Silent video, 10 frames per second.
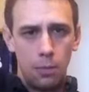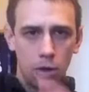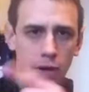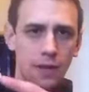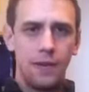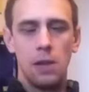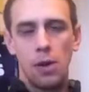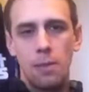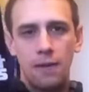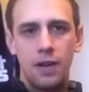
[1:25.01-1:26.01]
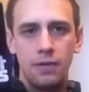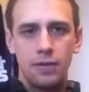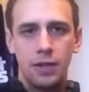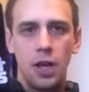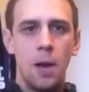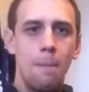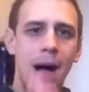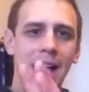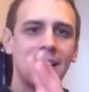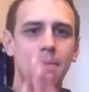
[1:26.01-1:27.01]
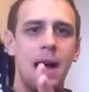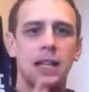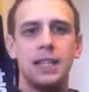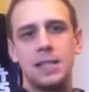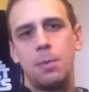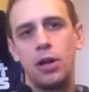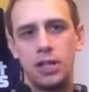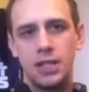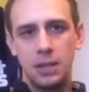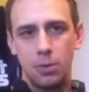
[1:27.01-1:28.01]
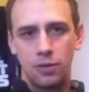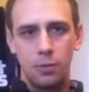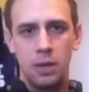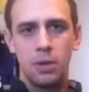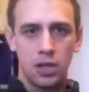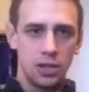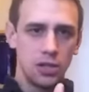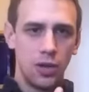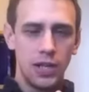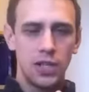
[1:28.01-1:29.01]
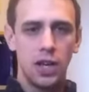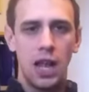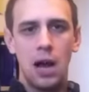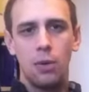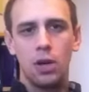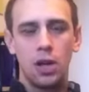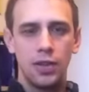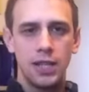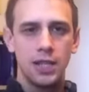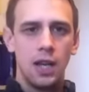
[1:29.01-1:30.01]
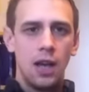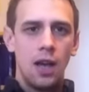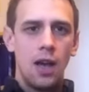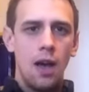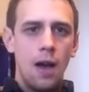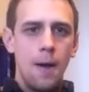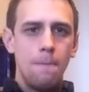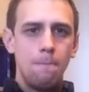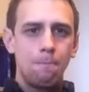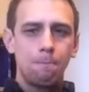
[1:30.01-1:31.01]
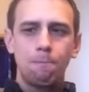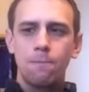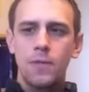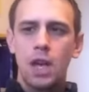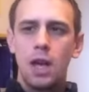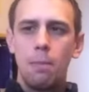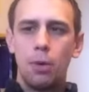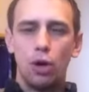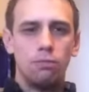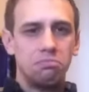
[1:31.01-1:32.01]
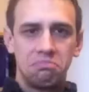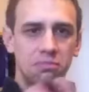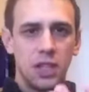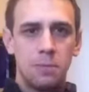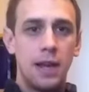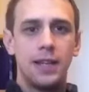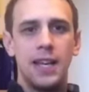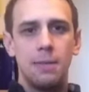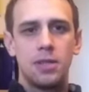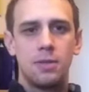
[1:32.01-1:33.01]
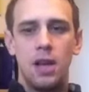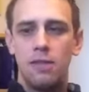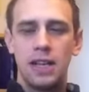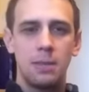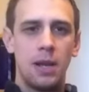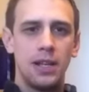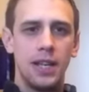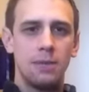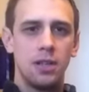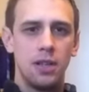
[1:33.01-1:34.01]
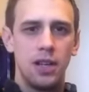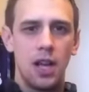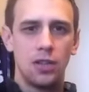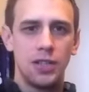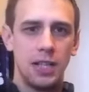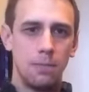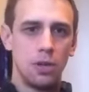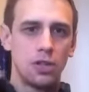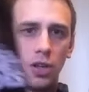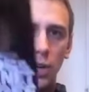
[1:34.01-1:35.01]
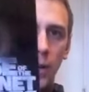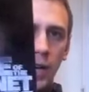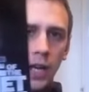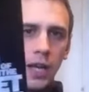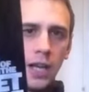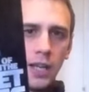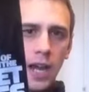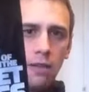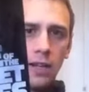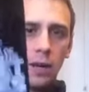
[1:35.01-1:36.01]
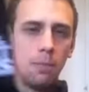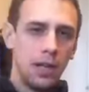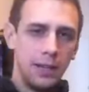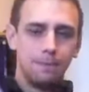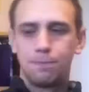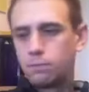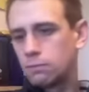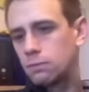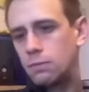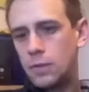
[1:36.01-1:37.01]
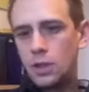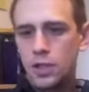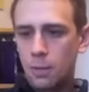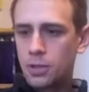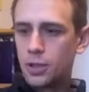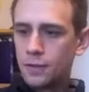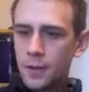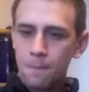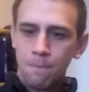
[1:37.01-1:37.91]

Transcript: But great film, one of my favourites of the year. Mildly disappointing steelbook for me because there's no internal artwork on this. But Planet of the Apes, Rise of the Planet of the Apes on steelbook, so can't really complain. Top stuff.